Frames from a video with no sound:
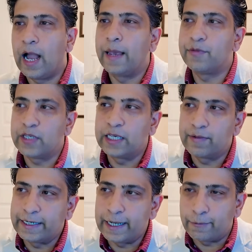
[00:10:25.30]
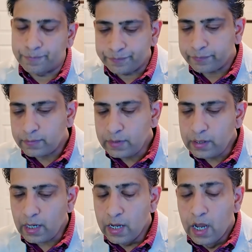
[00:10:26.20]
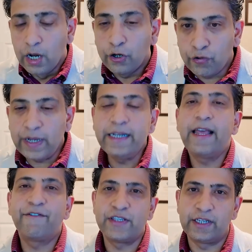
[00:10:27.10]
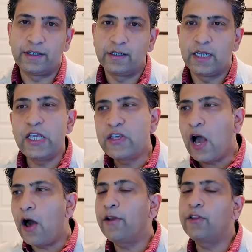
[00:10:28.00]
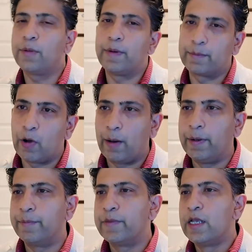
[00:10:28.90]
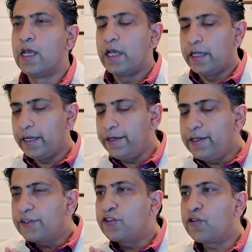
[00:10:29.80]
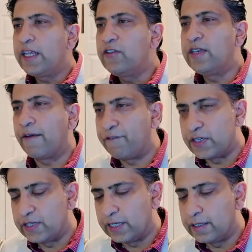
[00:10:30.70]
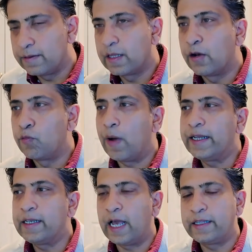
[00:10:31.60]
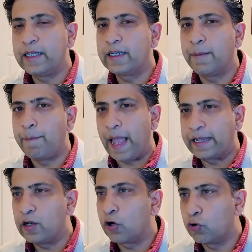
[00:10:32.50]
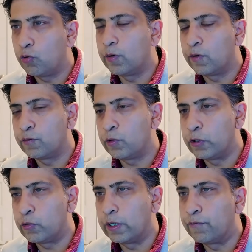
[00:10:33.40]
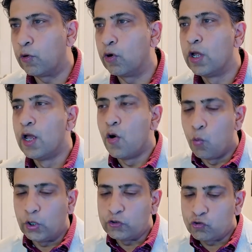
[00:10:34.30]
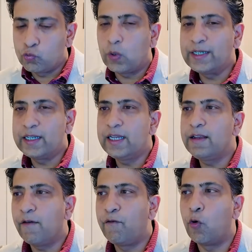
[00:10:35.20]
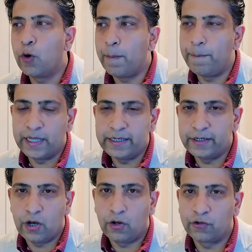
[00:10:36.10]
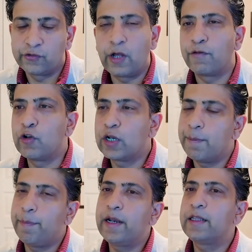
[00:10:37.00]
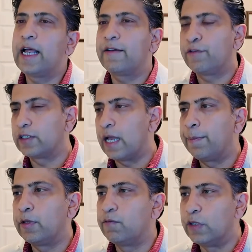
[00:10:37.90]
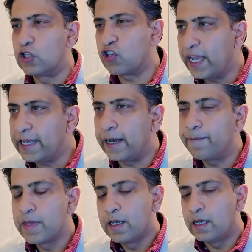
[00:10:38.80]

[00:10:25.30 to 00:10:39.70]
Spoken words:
am seeing right now. Trade deficit is another big problem. India's trade deficit, right, I think back in October of 2024, was $24 billion. Now, if you compare that, for example, with China,